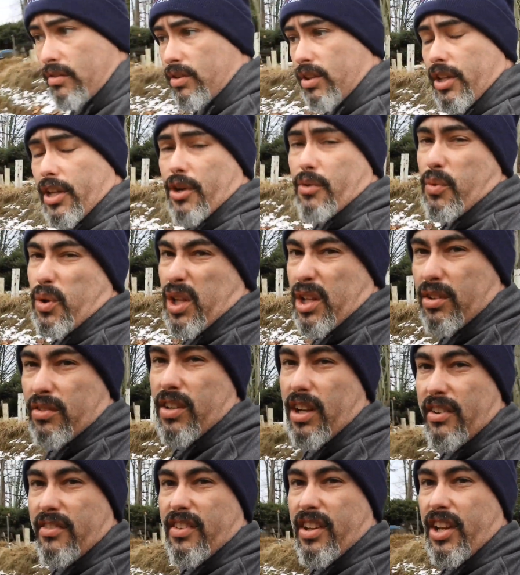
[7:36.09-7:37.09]
really a will it
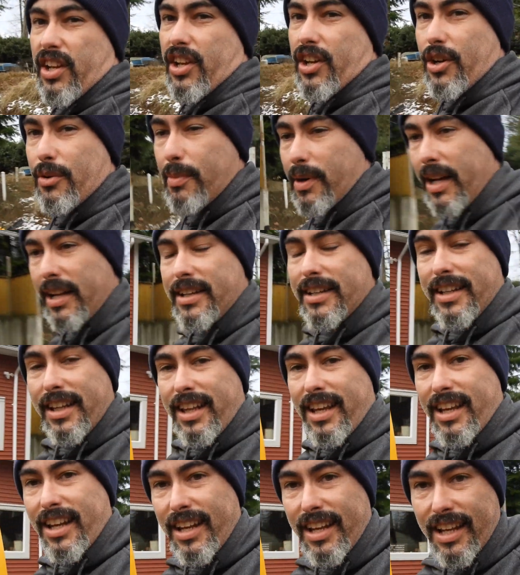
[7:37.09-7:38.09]
run video, but
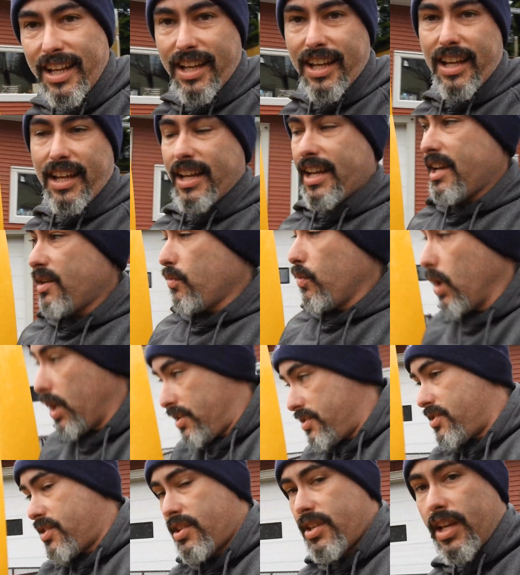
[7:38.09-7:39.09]
it
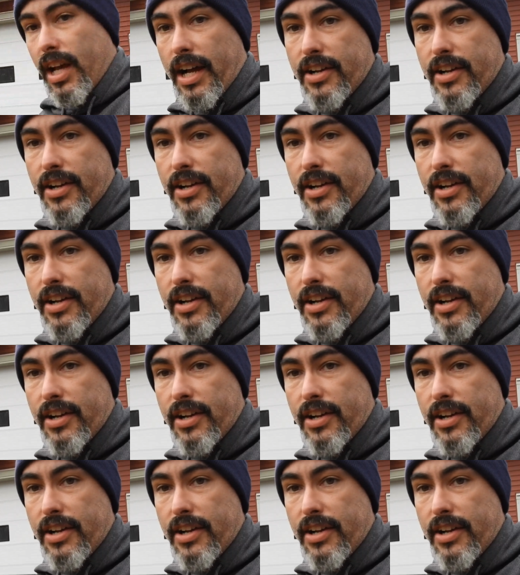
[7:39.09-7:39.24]
was.